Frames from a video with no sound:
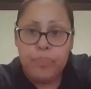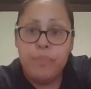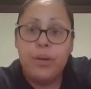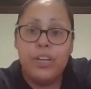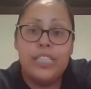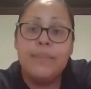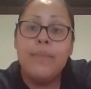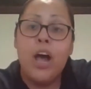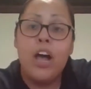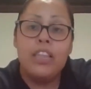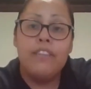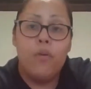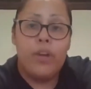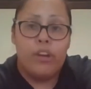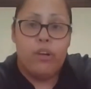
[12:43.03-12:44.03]
Put some
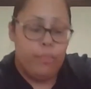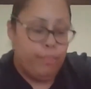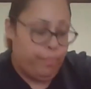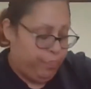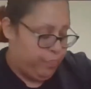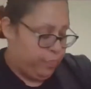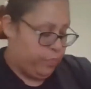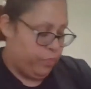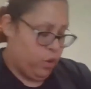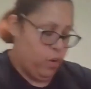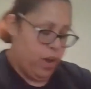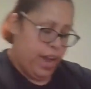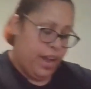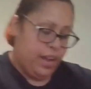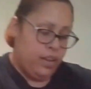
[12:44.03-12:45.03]
olive oil,
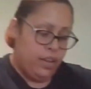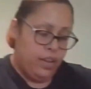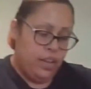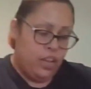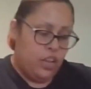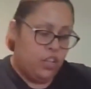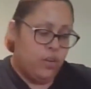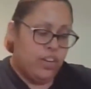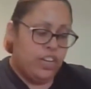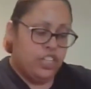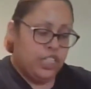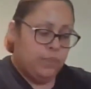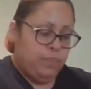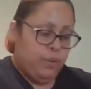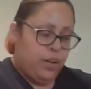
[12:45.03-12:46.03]
okay? You could
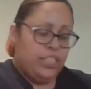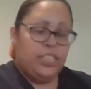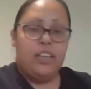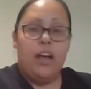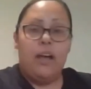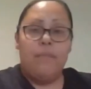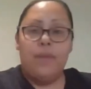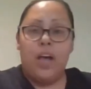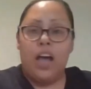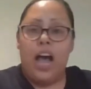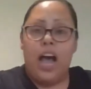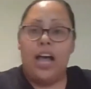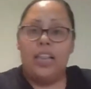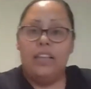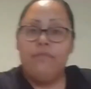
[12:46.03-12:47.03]
just put some
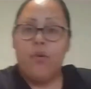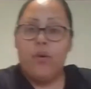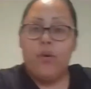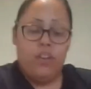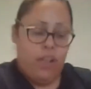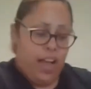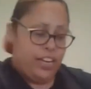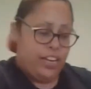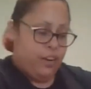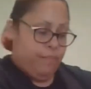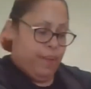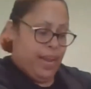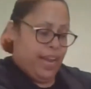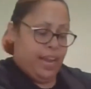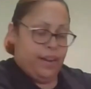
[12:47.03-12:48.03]
olive oil on your
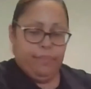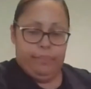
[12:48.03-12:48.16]
pan.